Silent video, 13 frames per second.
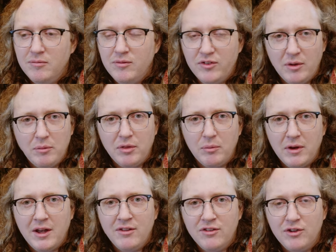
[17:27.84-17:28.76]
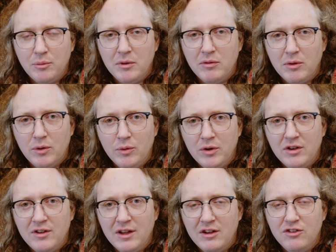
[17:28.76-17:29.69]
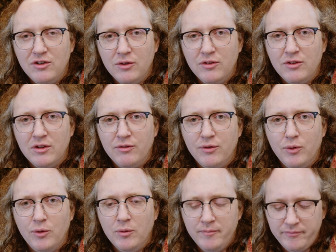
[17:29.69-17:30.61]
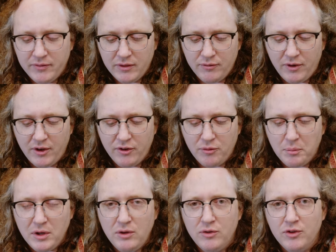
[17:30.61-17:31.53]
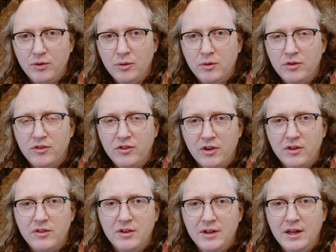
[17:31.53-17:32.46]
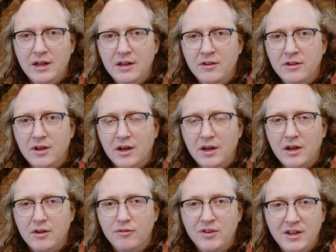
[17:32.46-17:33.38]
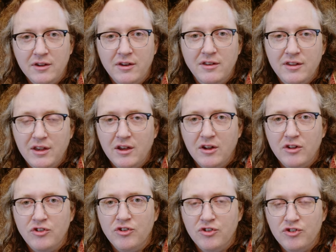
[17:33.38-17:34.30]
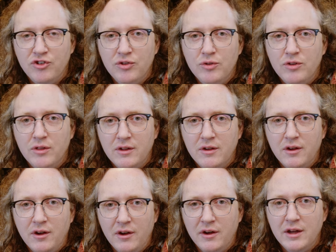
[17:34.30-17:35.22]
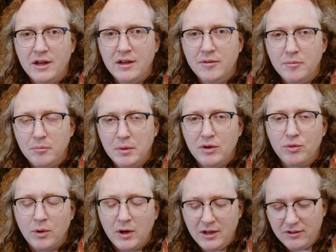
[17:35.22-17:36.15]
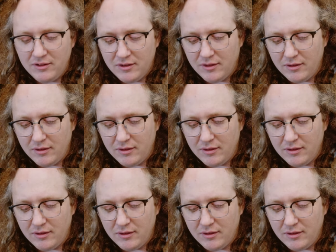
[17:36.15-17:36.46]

Some of them can still be recorded to H two sixty-four files, but you do start to need uh, V ninety cards just due to the high bitrate